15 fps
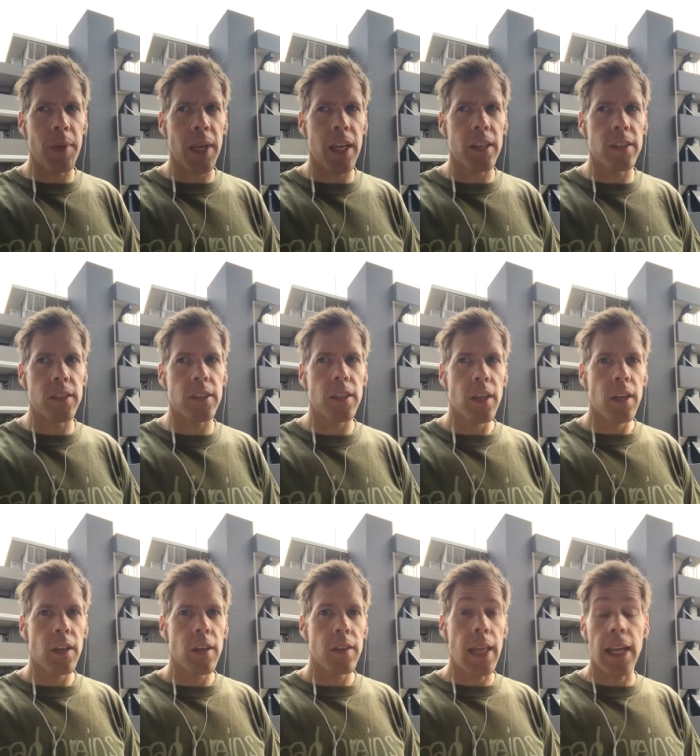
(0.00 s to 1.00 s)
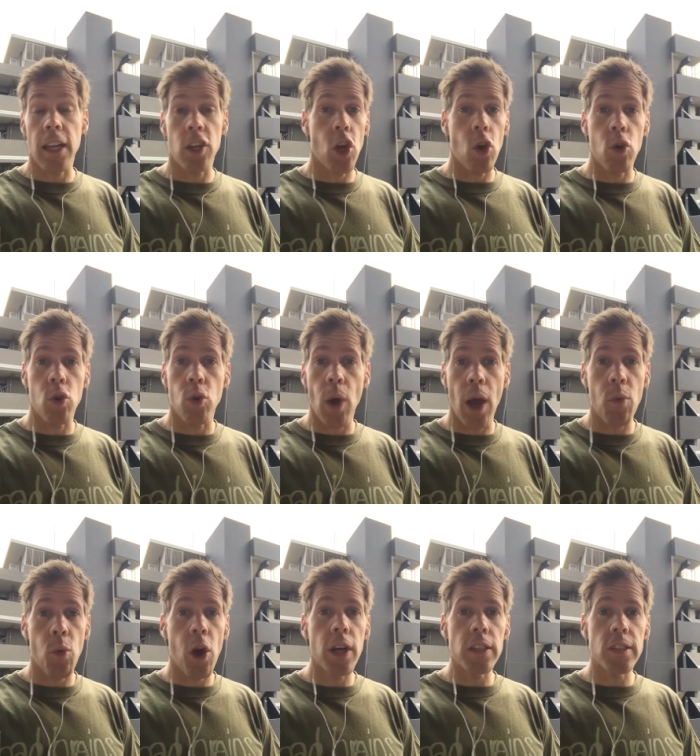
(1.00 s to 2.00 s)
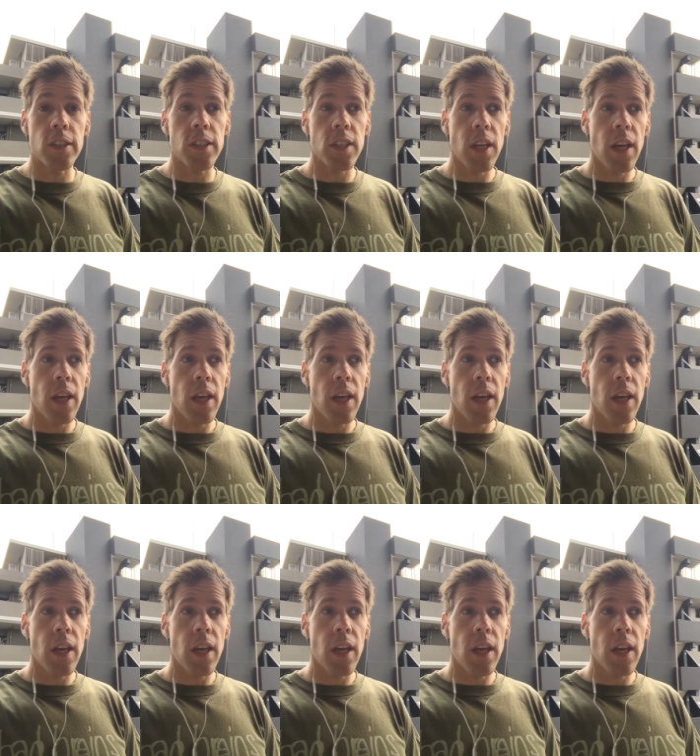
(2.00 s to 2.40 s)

because they didn't know who I was,